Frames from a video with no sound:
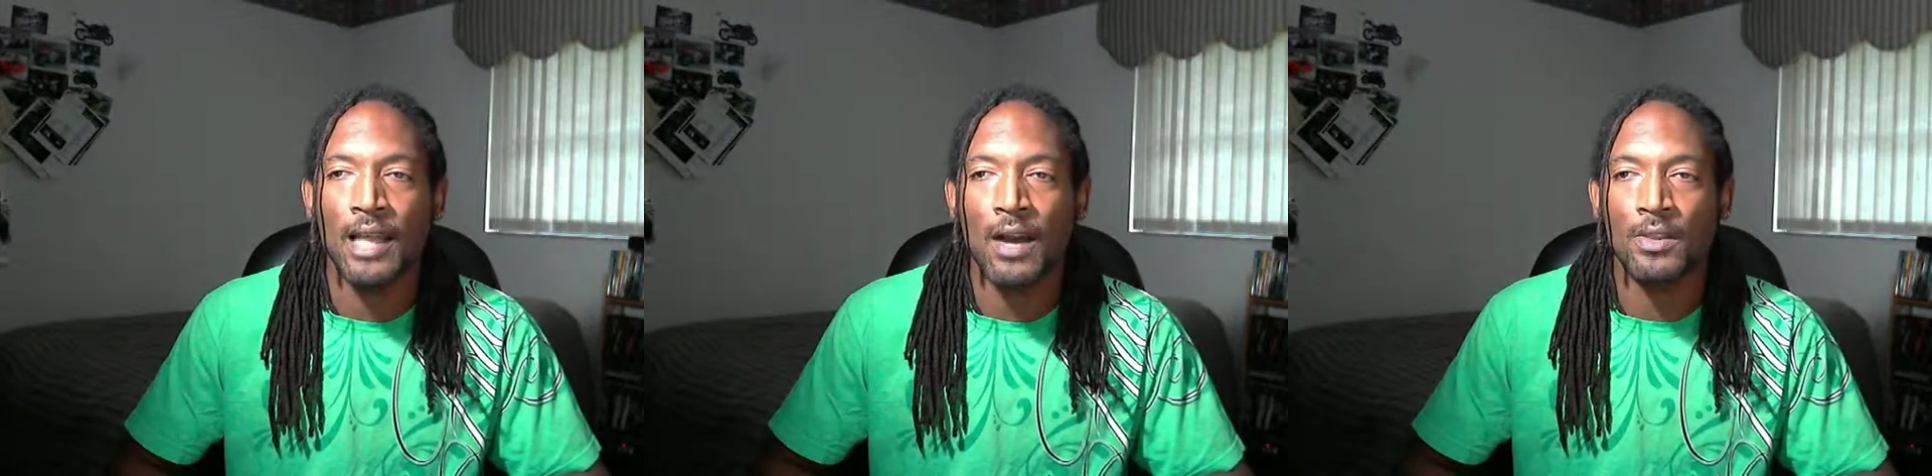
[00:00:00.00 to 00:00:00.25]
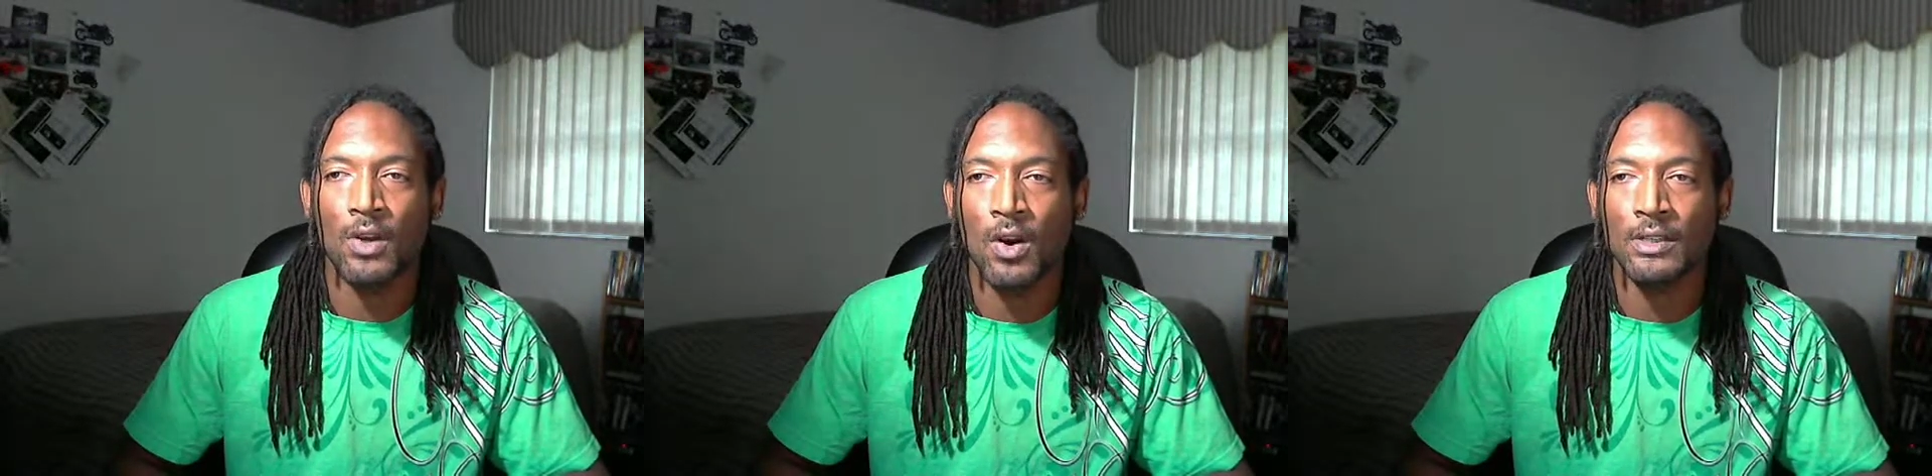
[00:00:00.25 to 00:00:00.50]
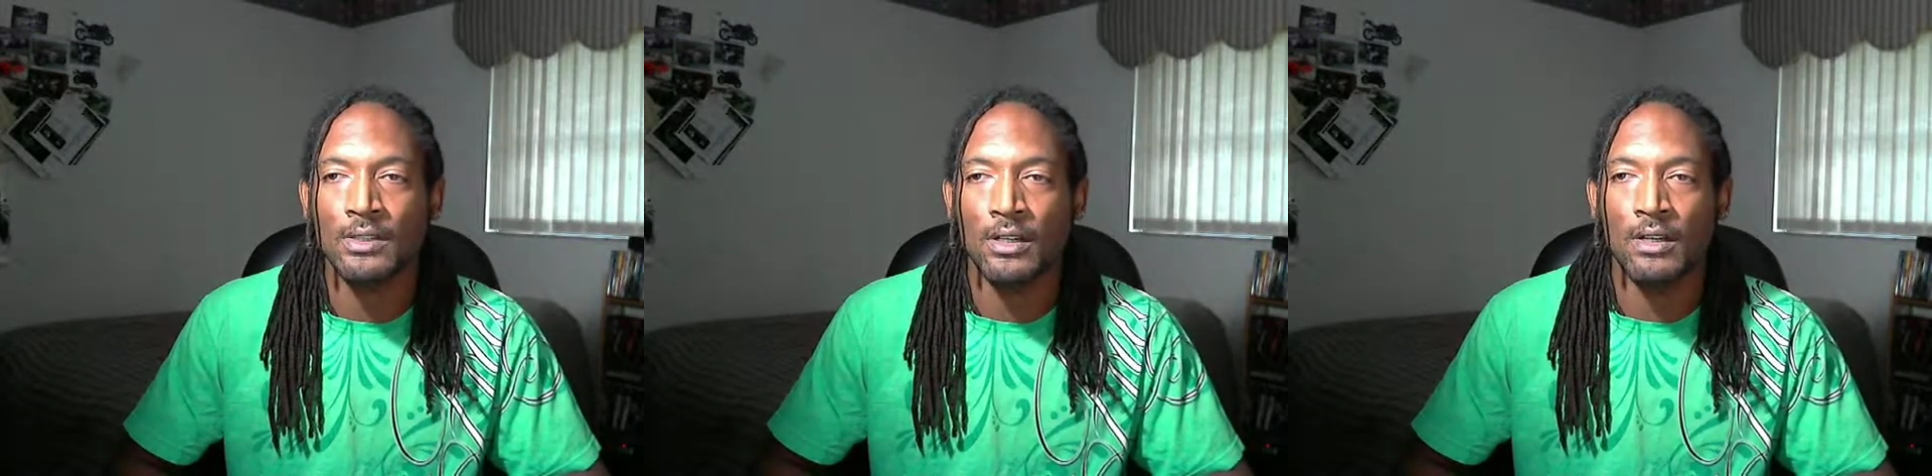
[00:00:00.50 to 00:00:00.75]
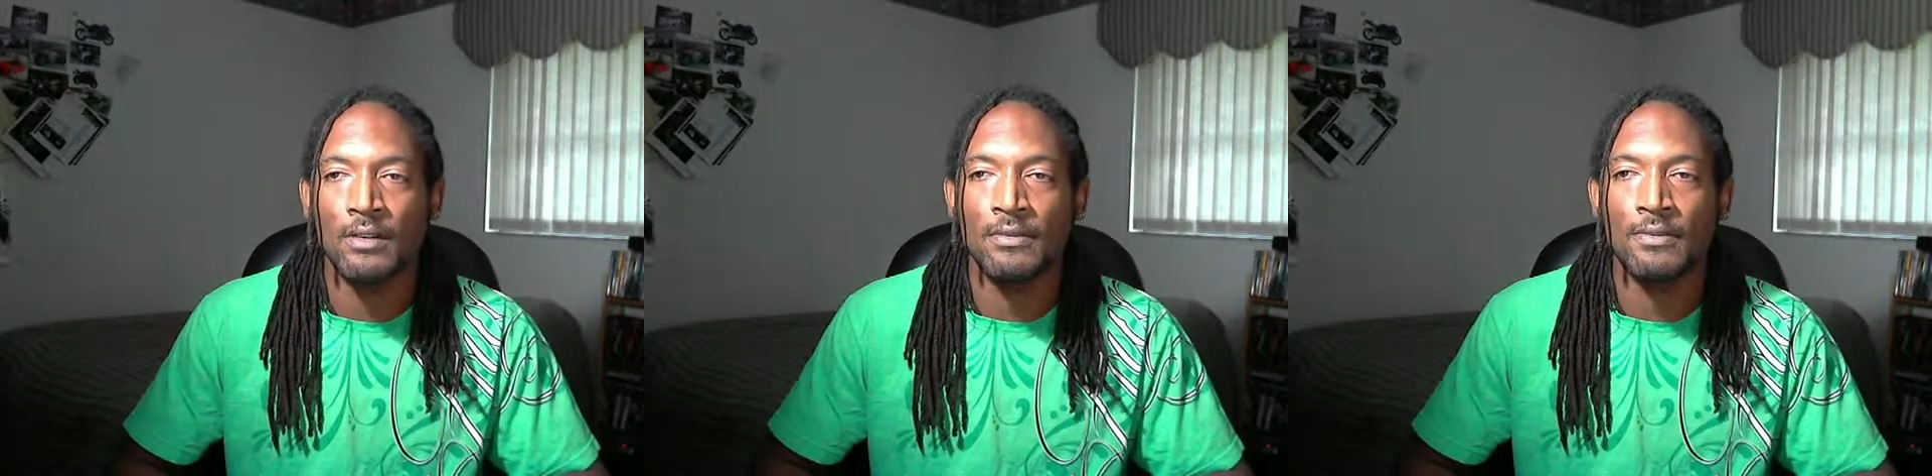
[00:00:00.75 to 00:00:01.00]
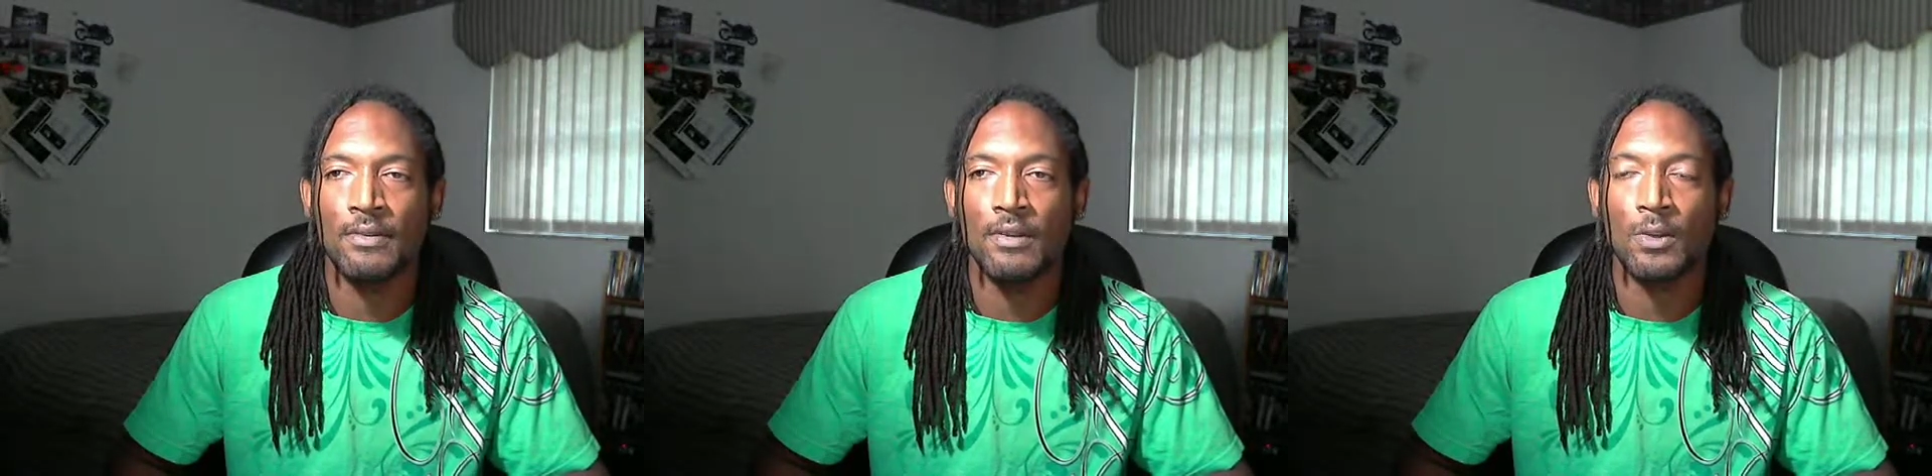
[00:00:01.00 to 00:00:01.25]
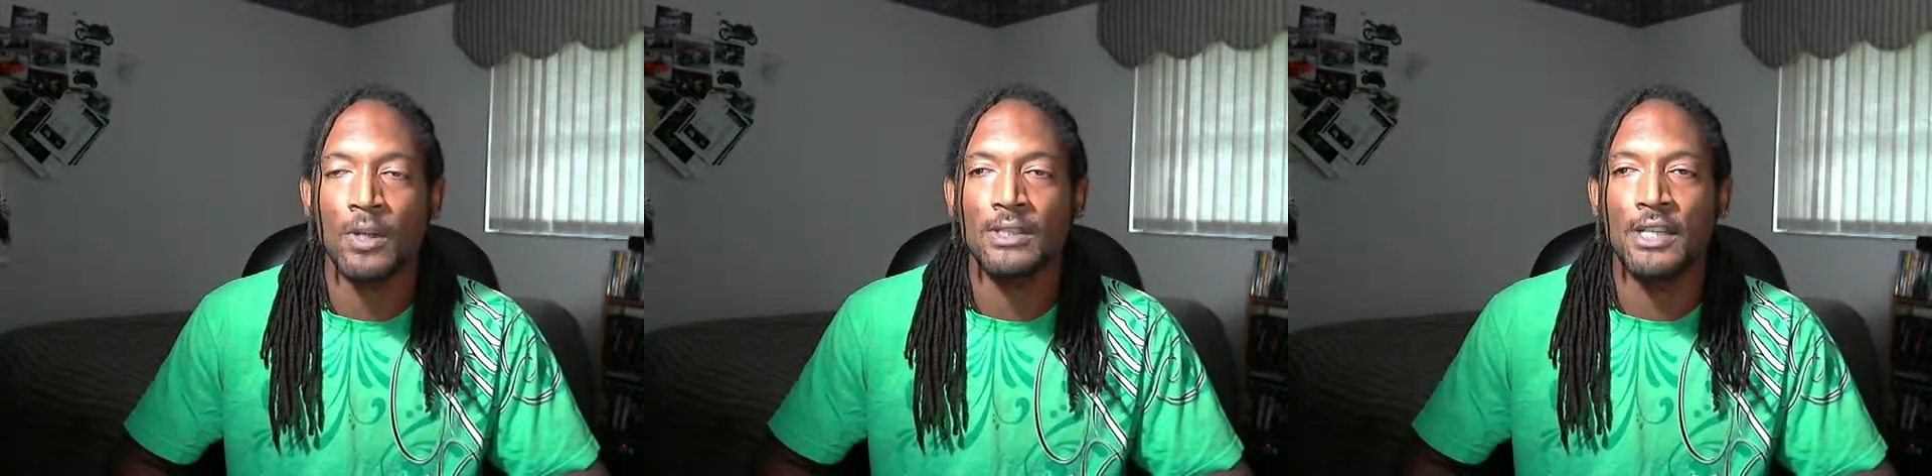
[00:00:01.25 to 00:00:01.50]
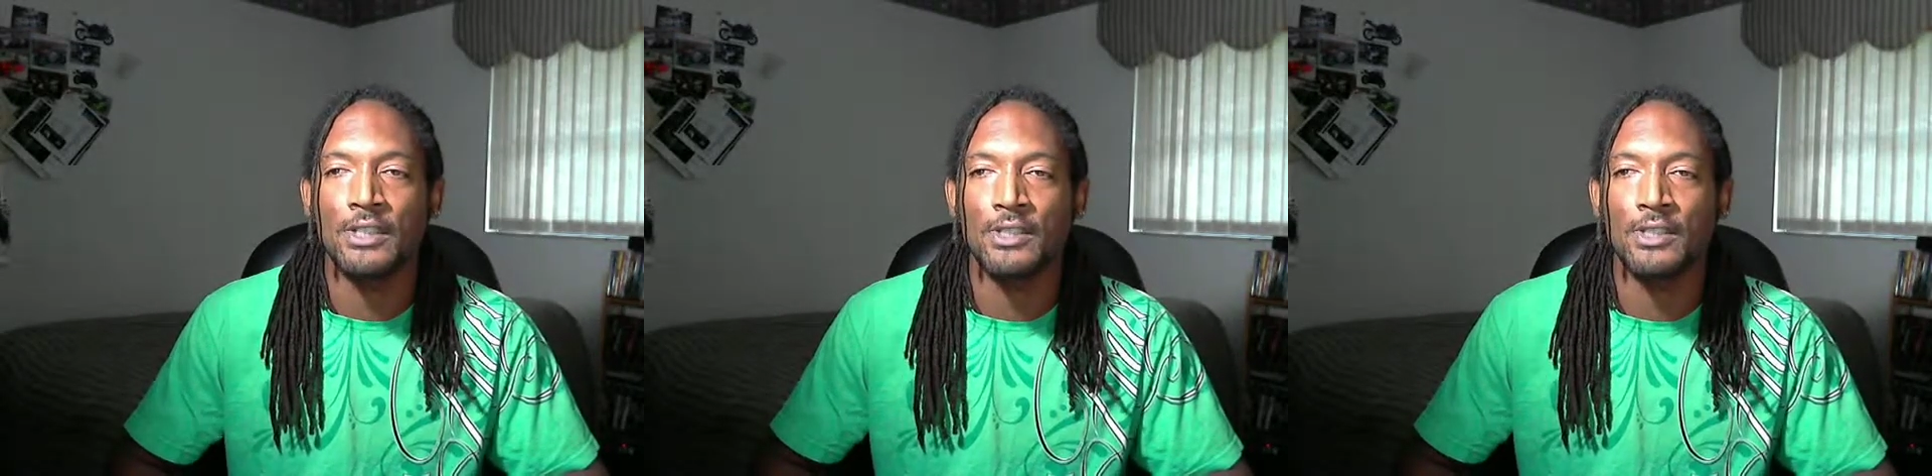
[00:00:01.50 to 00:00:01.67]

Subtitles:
Now that we've discussed